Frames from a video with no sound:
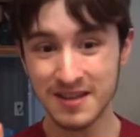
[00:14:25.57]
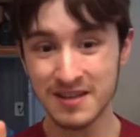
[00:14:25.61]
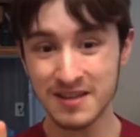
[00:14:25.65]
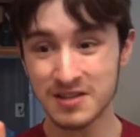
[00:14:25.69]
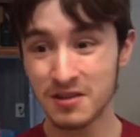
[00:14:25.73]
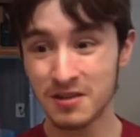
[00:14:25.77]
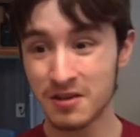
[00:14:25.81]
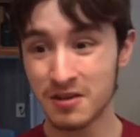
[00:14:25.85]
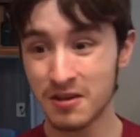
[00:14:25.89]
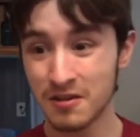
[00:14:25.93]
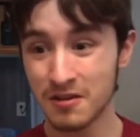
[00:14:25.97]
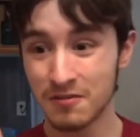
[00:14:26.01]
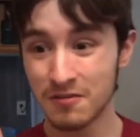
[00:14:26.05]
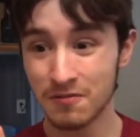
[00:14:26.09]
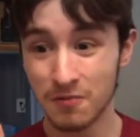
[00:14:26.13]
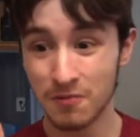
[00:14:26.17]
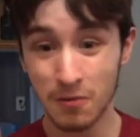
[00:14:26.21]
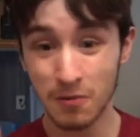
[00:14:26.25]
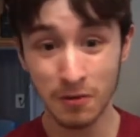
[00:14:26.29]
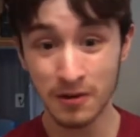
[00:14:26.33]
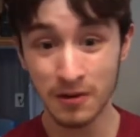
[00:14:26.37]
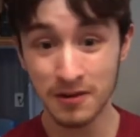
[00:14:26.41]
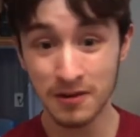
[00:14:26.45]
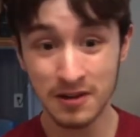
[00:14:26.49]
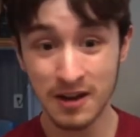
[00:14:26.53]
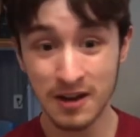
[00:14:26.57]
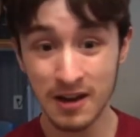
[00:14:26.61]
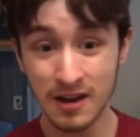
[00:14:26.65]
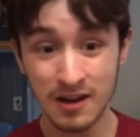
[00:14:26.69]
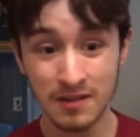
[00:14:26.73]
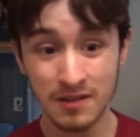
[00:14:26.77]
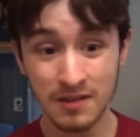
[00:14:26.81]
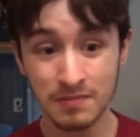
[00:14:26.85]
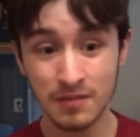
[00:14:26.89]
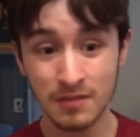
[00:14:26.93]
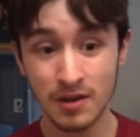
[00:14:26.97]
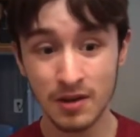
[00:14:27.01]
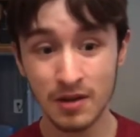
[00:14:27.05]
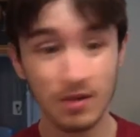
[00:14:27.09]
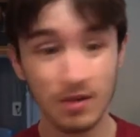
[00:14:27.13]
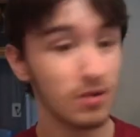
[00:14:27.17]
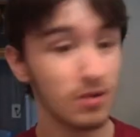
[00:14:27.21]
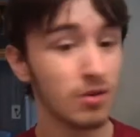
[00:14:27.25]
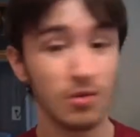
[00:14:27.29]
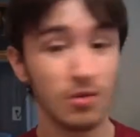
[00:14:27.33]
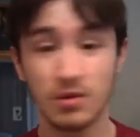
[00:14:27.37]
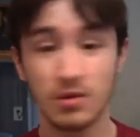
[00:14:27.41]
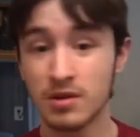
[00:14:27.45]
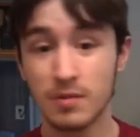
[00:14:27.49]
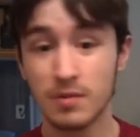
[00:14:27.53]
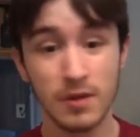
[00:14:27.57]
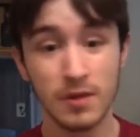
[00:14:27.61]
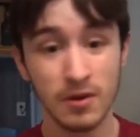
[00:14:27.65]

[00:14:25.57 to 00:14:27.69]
That's a foreign game that no one in